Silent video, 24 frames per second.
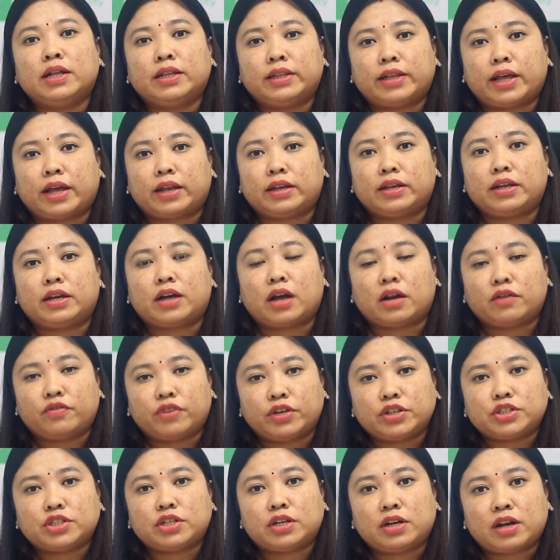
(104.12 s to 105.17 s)
than the
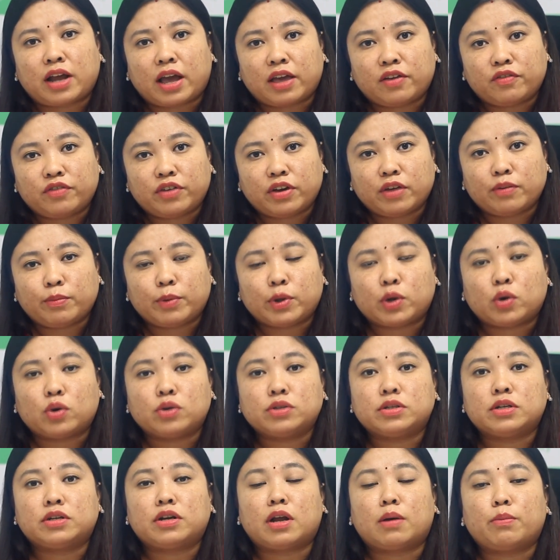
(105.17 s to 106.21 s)
conventional ivf
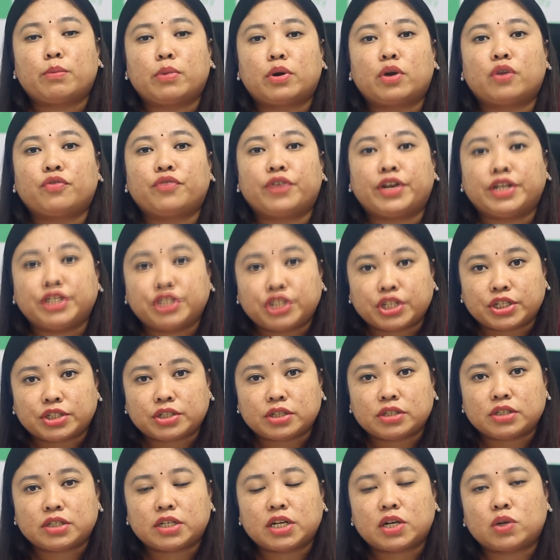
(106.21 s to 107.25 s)
because the number of
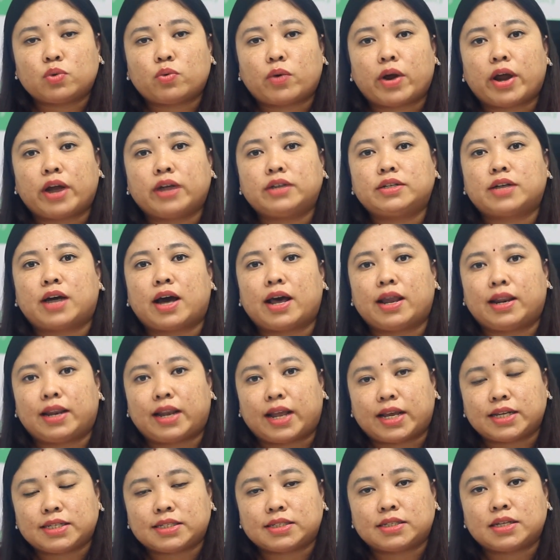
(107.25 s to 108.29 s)
injections required are
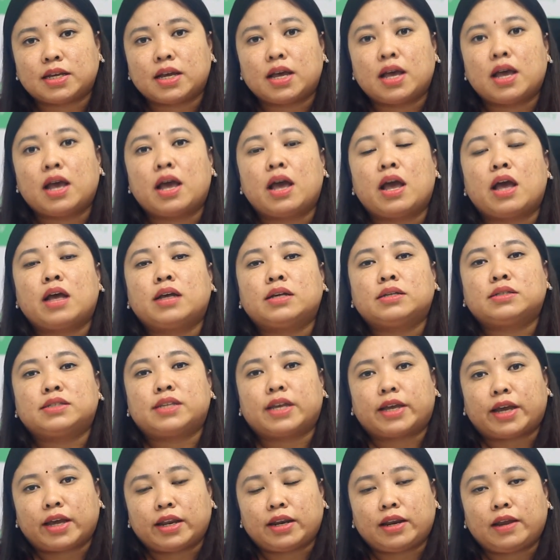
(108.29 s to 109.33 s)
less
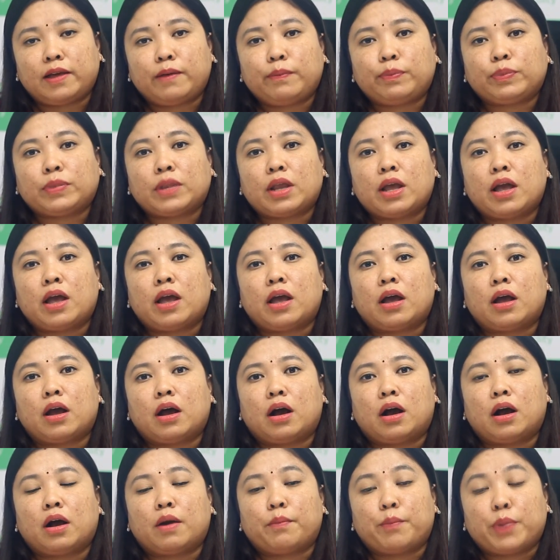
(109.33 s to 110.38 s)
secondly
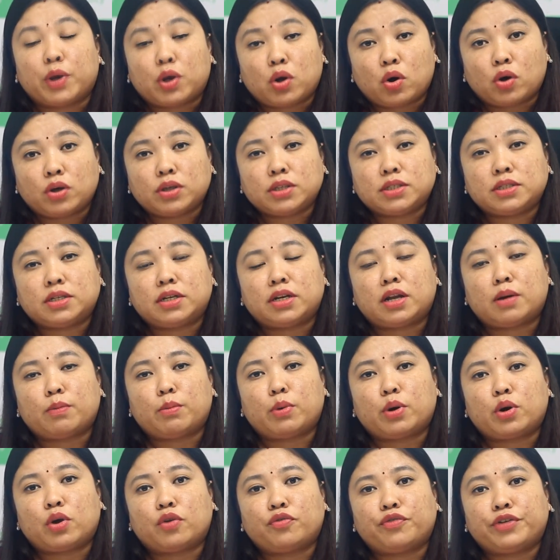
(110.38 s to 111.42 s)
uh, because the
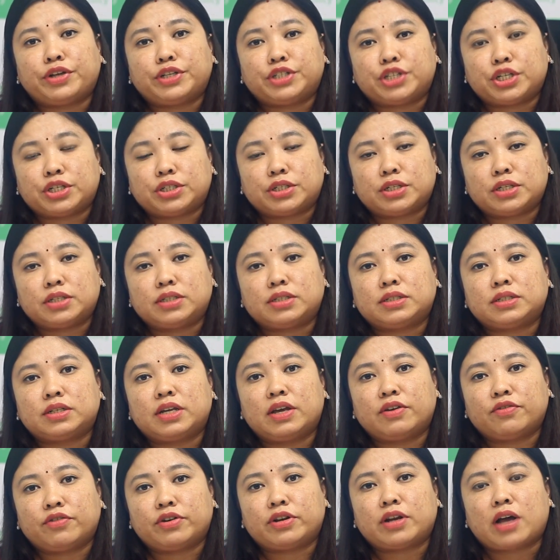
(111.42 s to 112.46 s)
number of injections
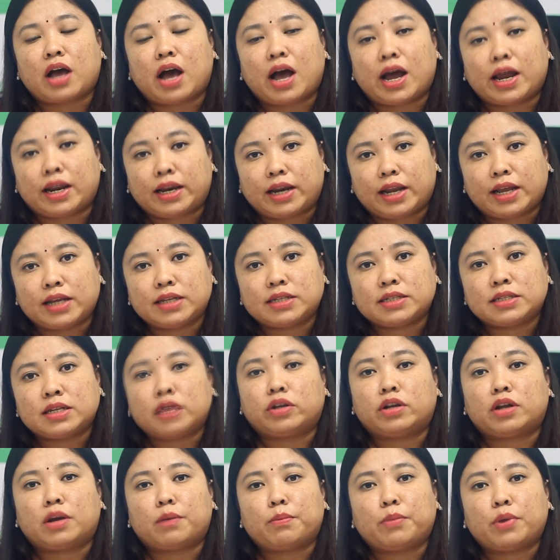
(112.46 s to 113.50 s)
given are less,
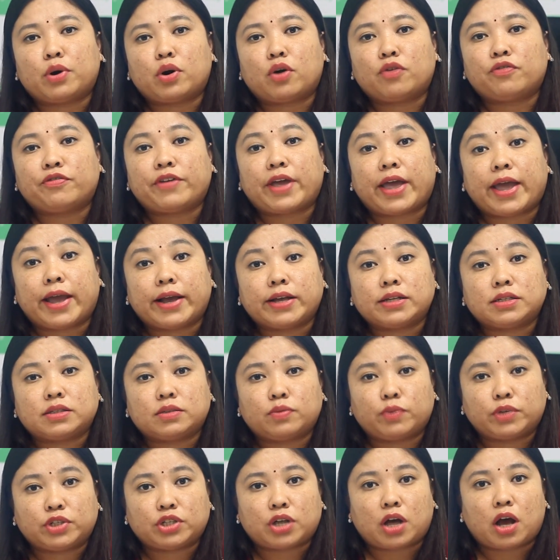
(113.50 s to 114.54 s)
the number of
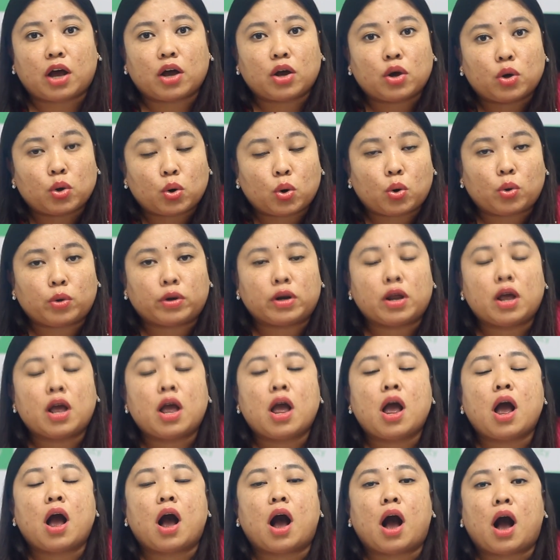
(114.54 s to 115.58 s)
eggs which are grown
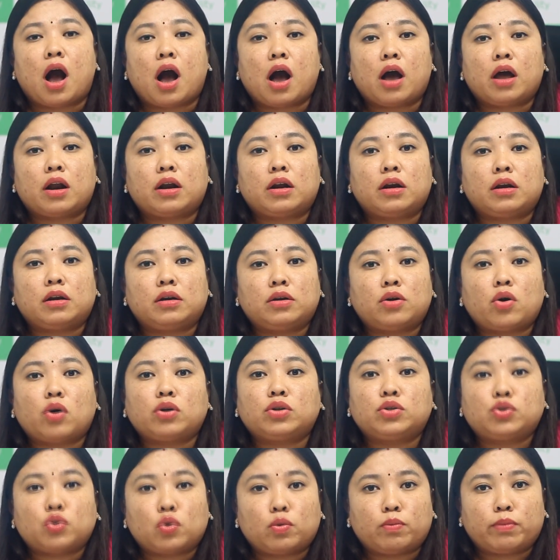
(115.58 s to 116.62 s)
are
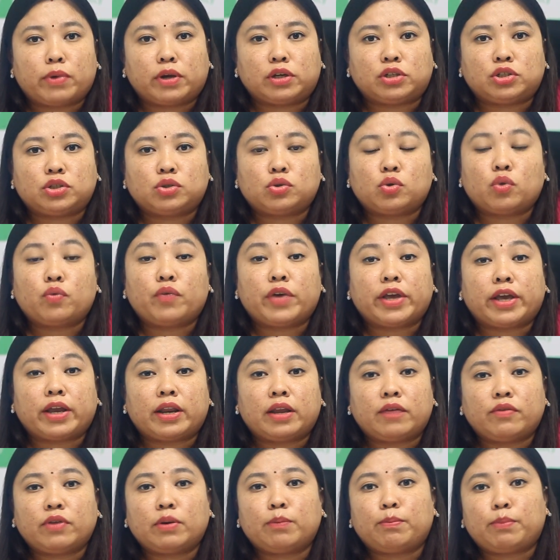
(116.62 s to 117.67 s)
not so much. So, we
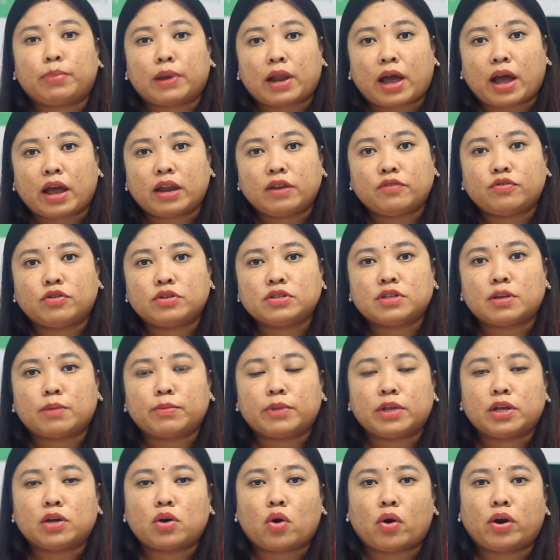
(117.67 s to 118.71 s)
can even plan for
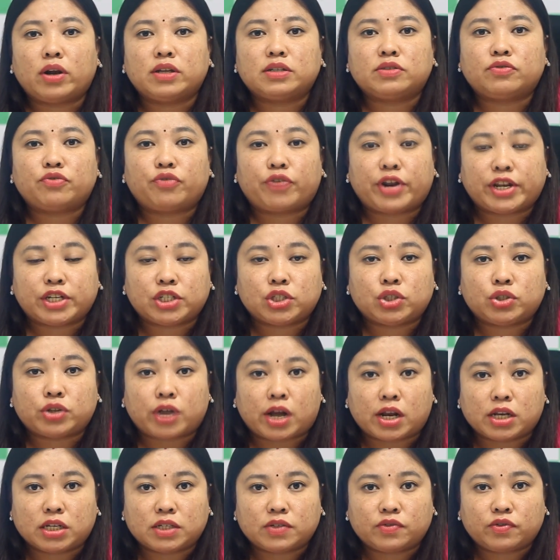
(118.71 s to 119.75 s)
something called as fresh
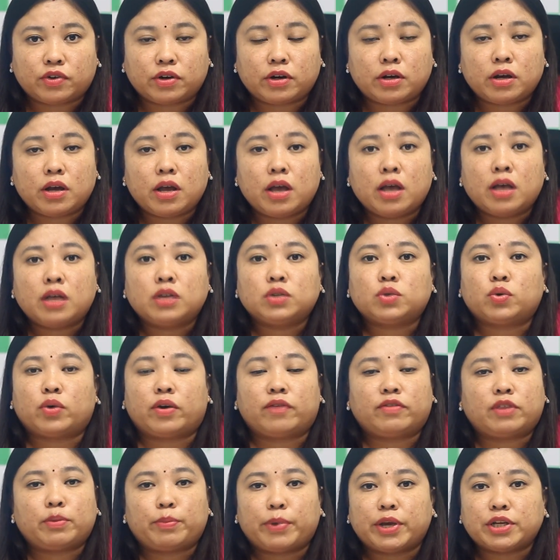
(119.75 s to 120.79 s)
transfer. So,
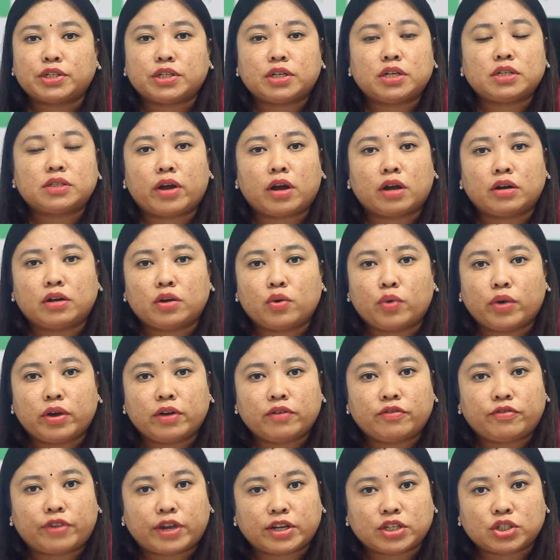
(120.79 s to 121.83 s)
if the patient is
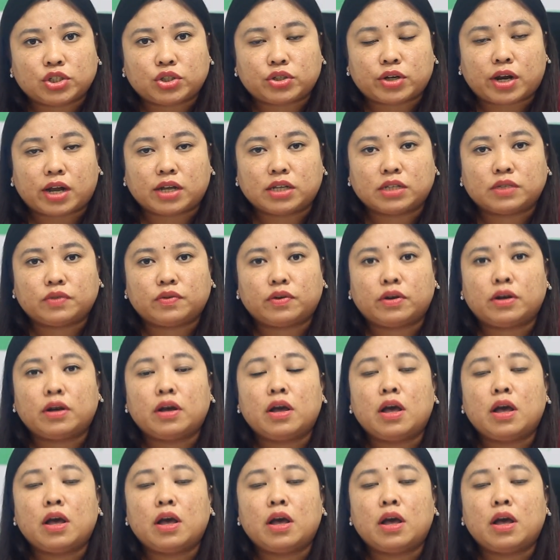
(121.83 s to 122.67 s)
undergoing fresh transfer,